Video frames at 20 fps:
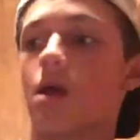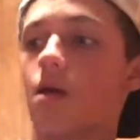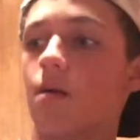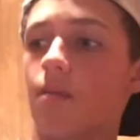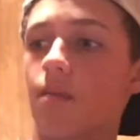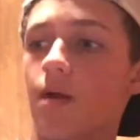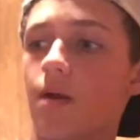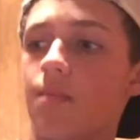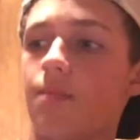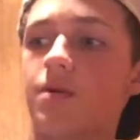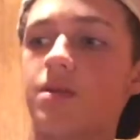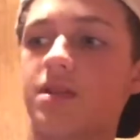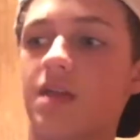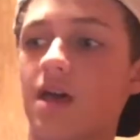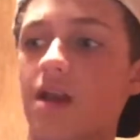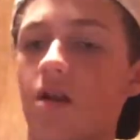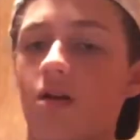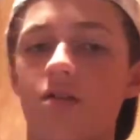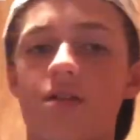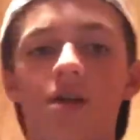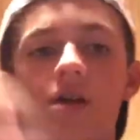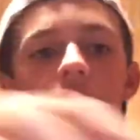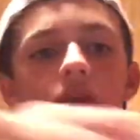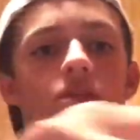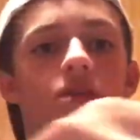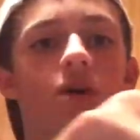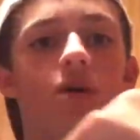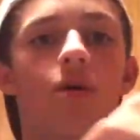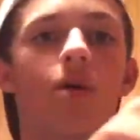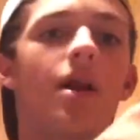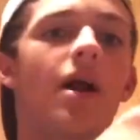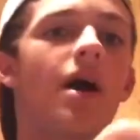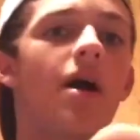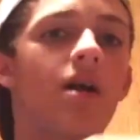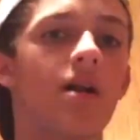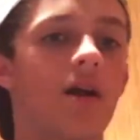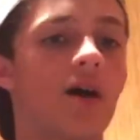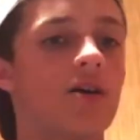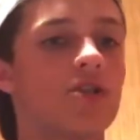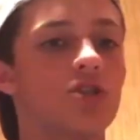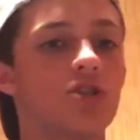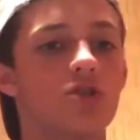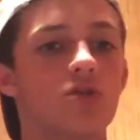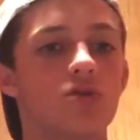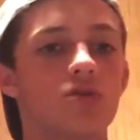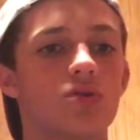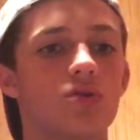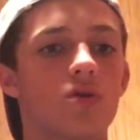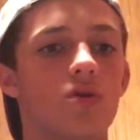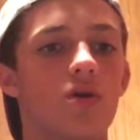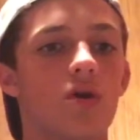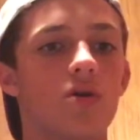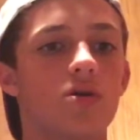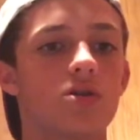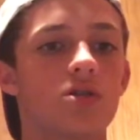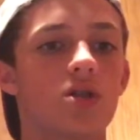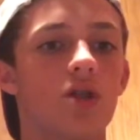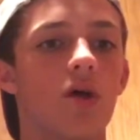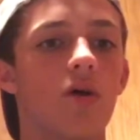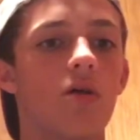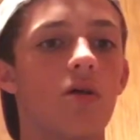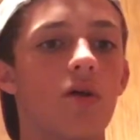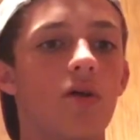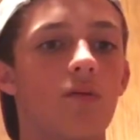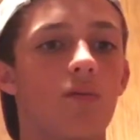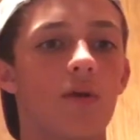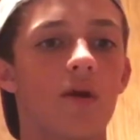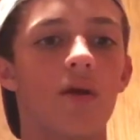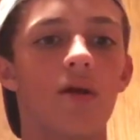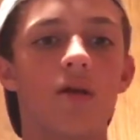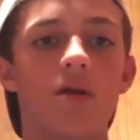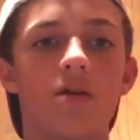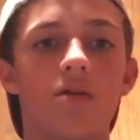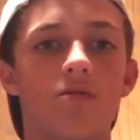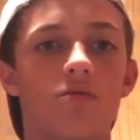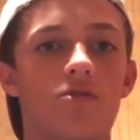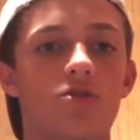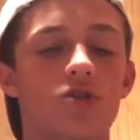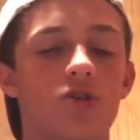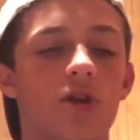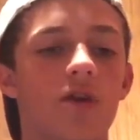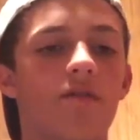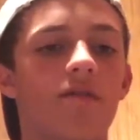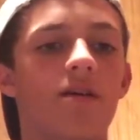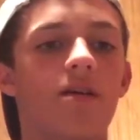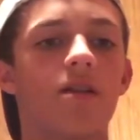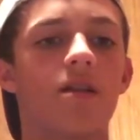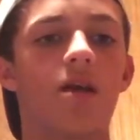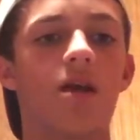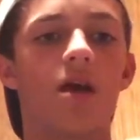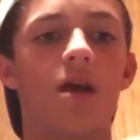But I put that on there, I threw it out, and I just slowly reel it and retrieve it.